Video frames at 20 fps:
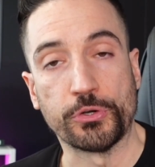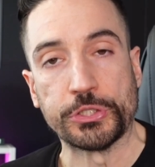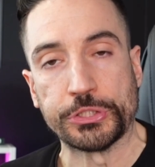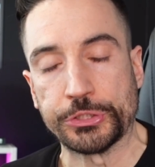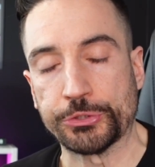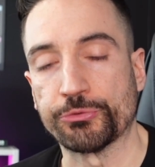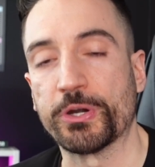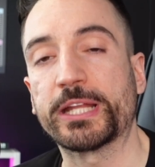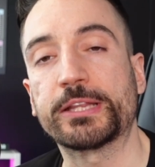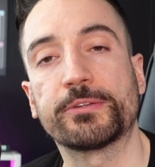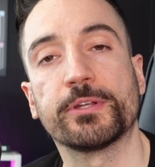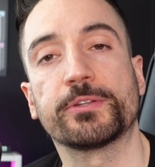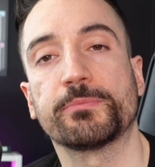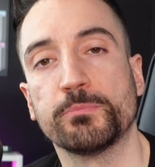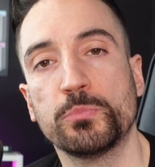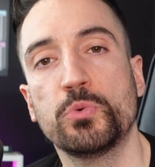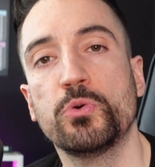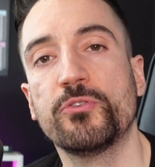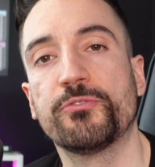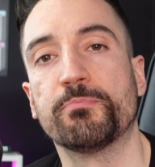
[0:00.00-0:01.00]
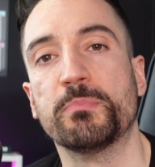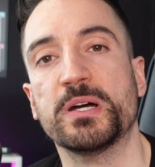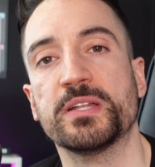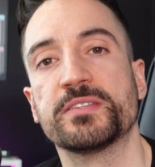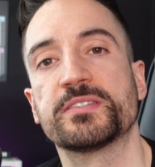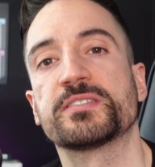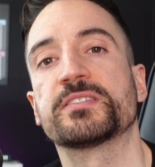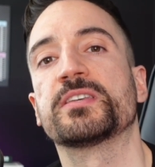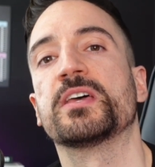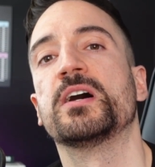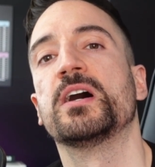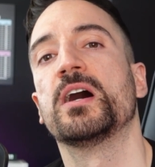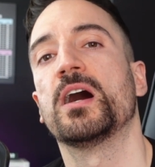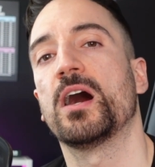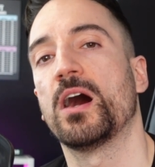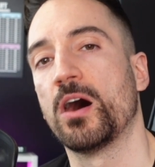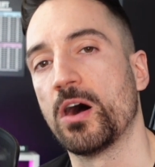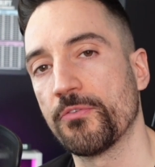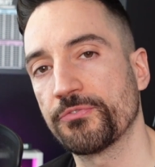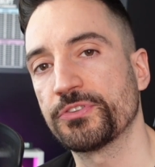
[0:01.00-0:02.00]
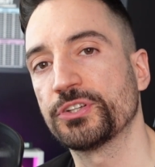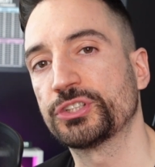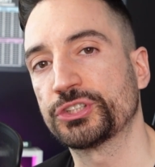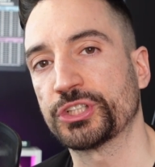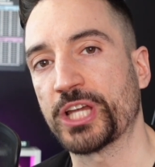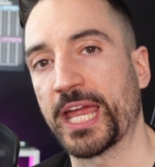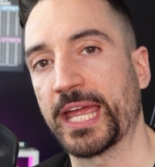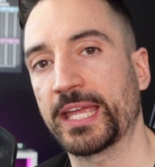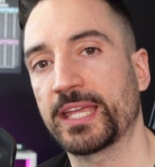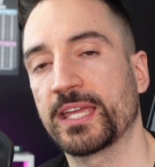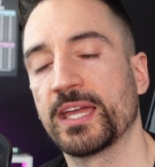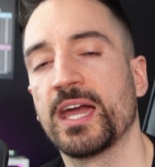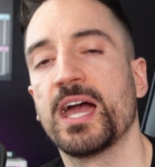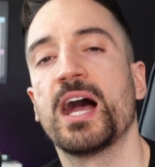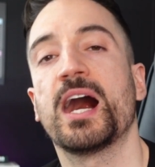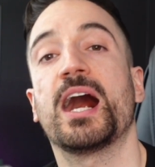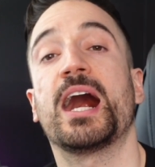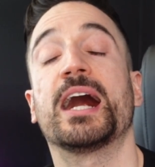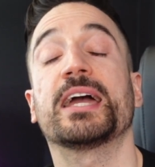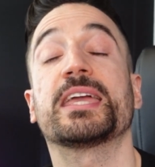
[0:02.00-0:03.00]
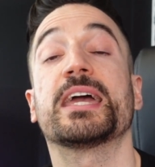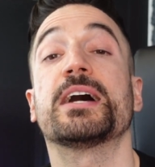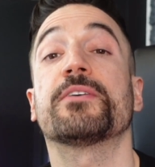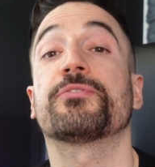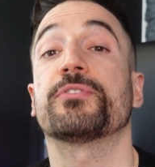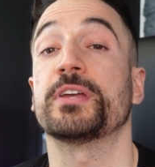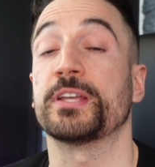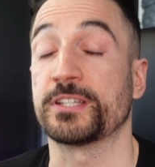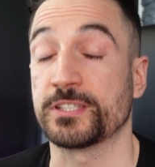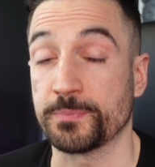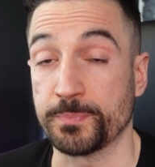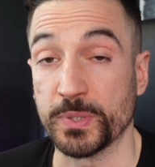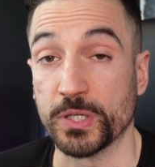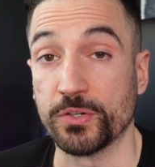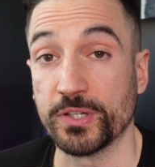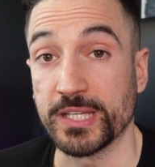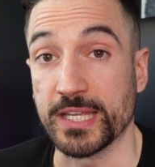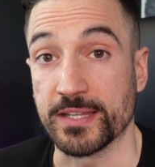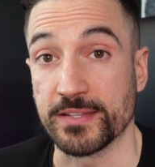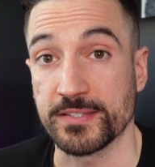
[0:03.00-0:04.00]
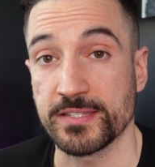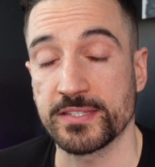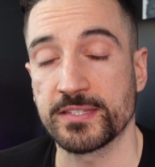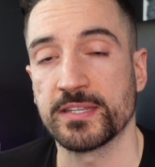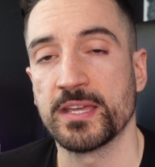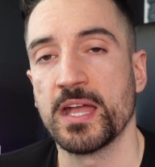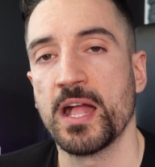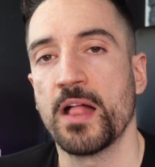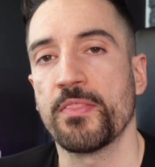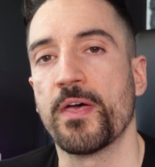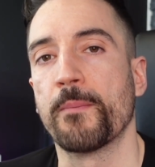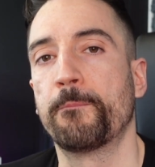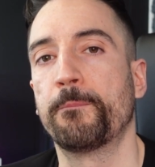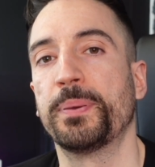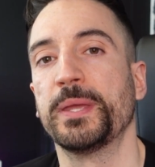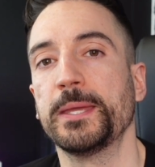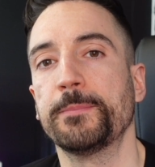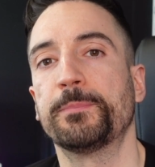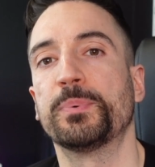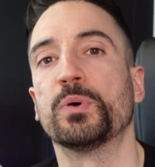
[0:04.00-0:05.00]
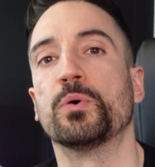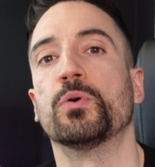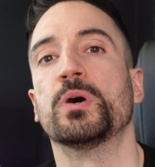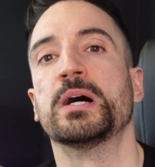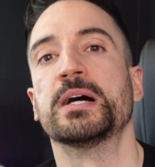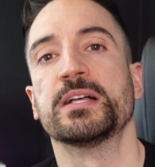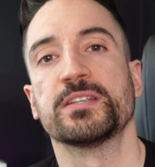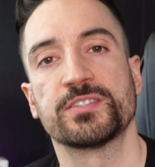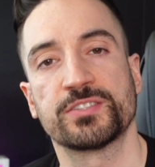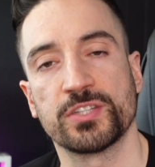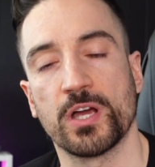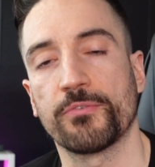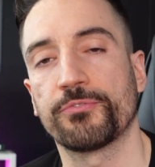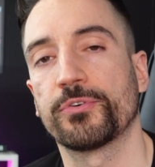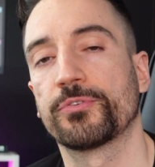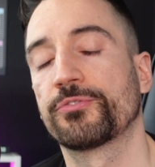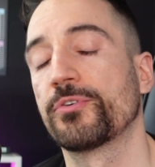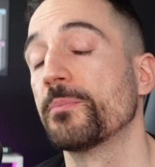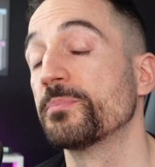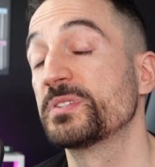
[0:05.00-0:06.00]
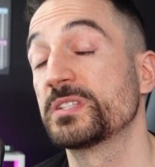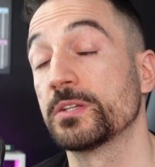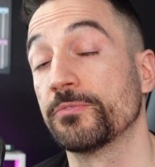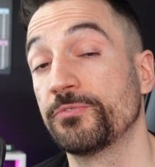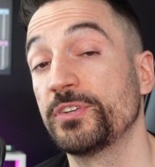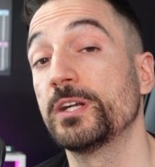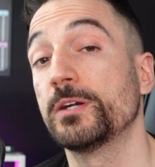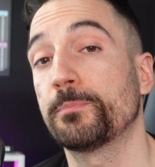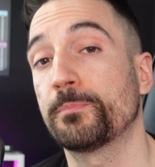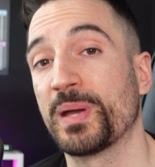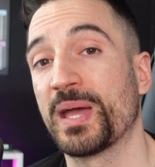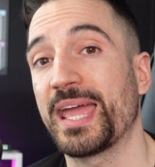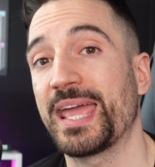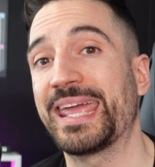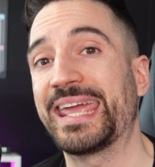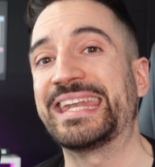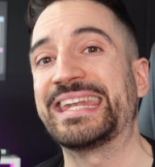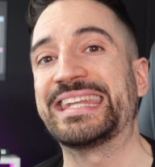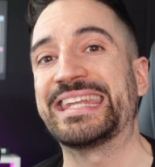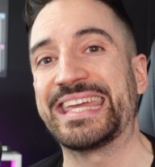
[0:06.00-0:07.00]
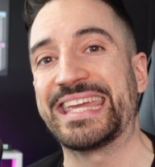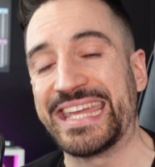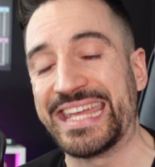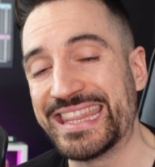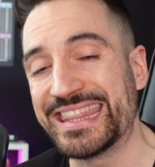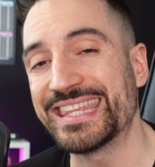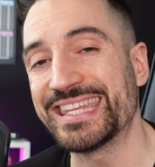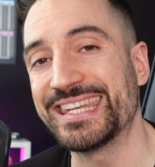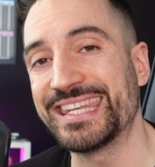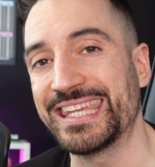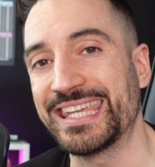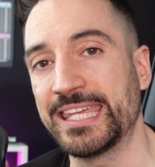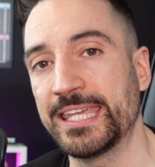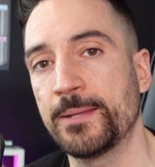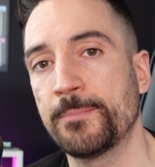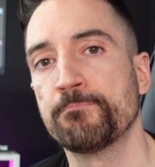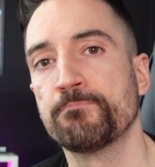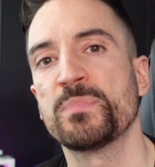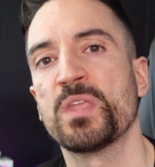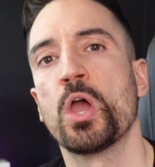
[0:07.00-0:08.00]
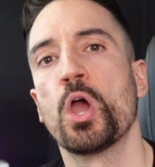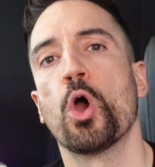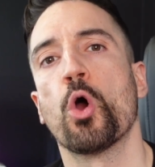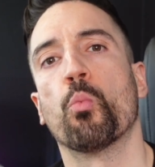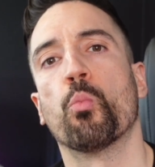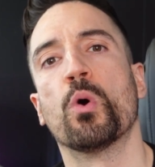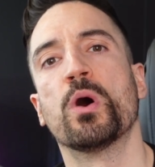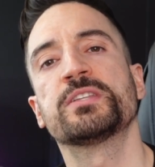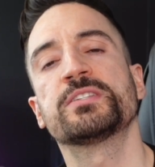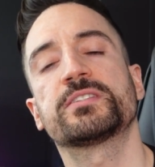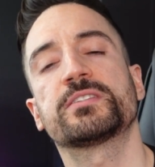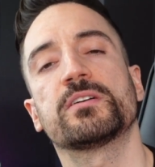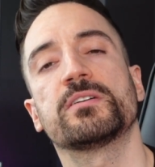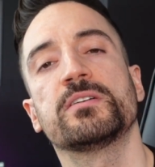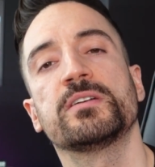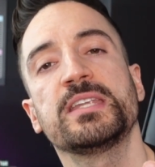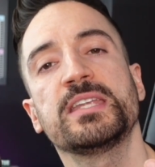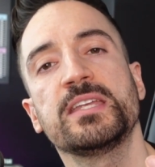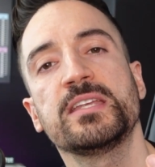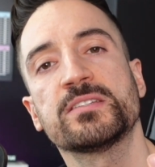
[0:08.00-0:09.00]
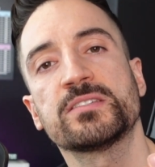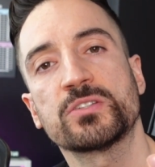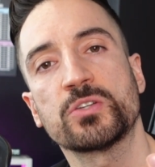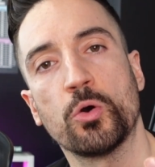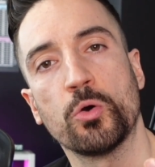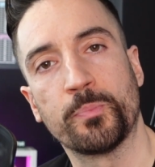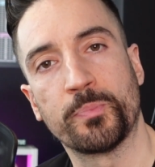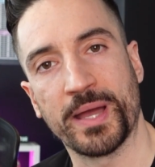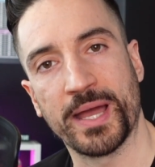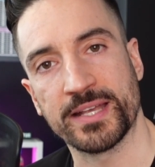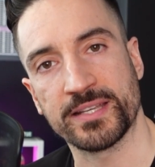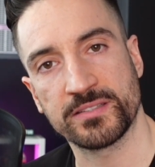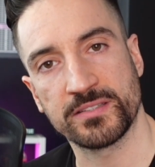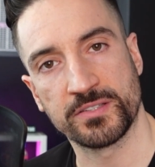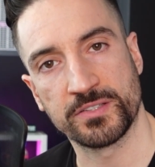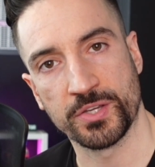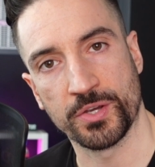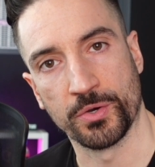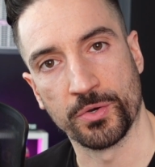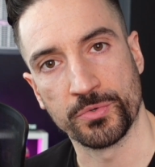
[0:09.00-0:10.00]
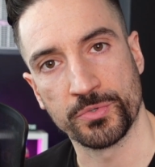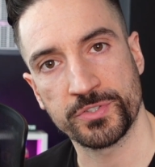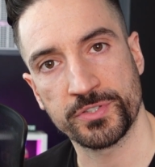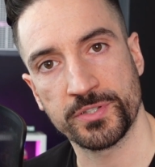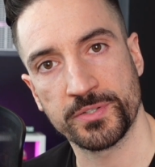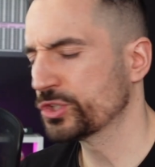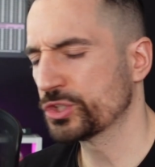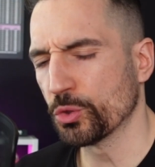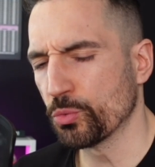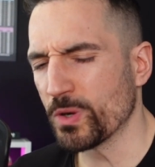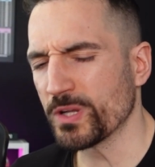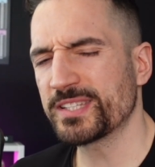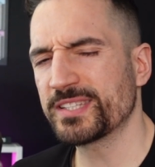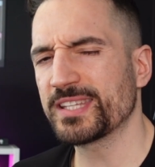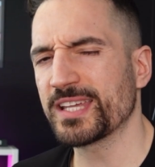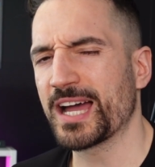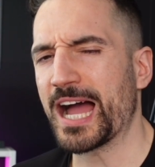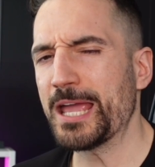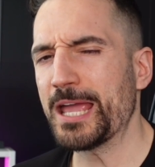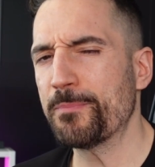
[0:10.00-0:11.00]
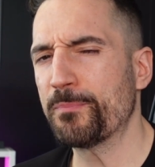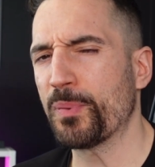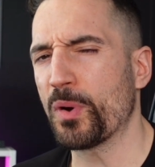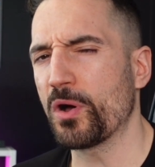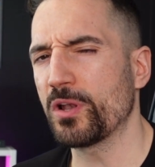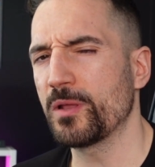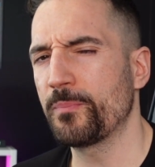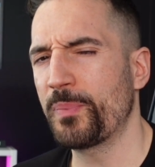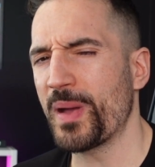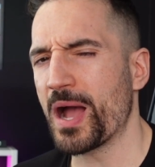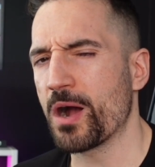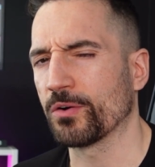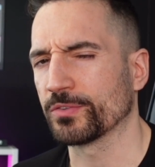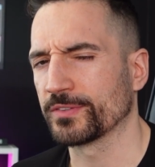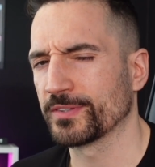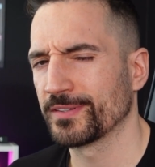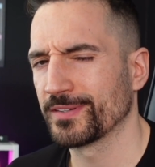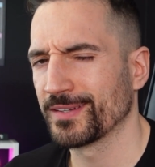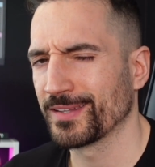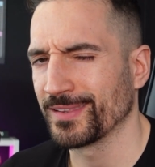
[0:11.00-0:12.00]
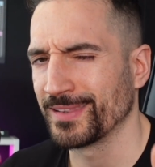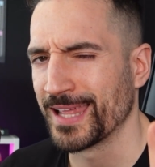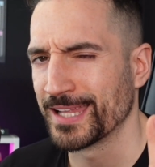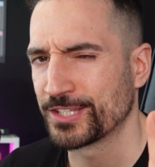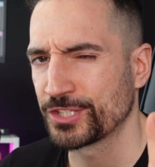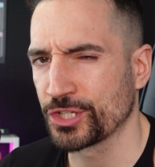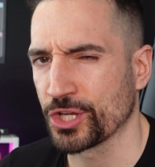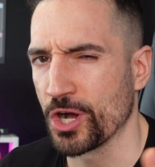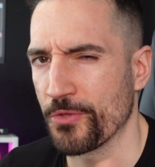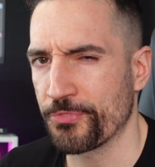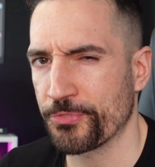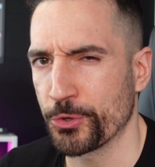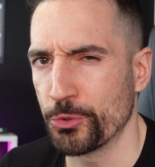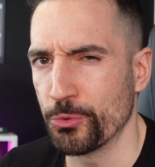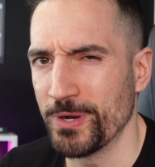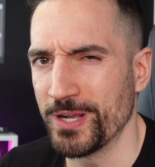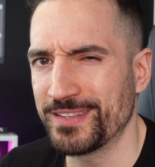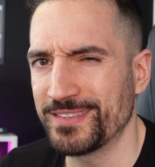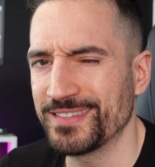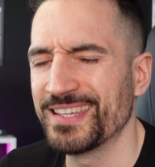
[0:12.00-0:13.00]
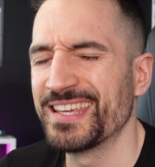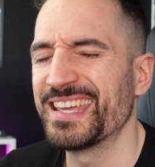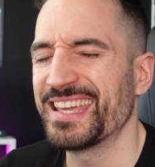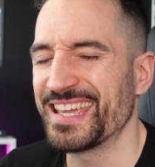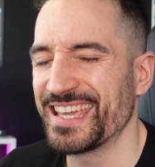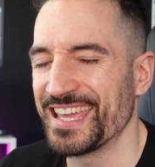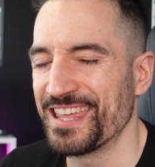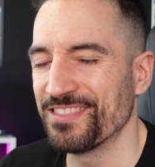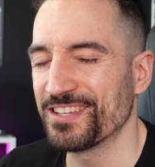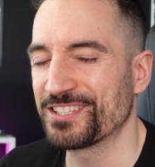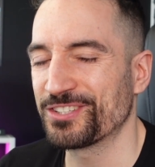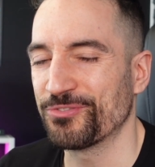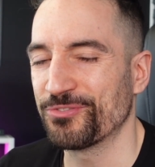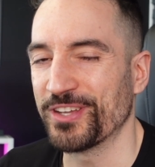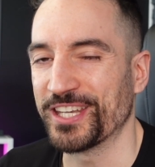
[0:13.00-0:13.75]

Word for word: restricted movements of the shank, I have experienced that people suffer from severe pain in the knee once their knees go past the toes. So what's the hype all about? Let's cut through it in this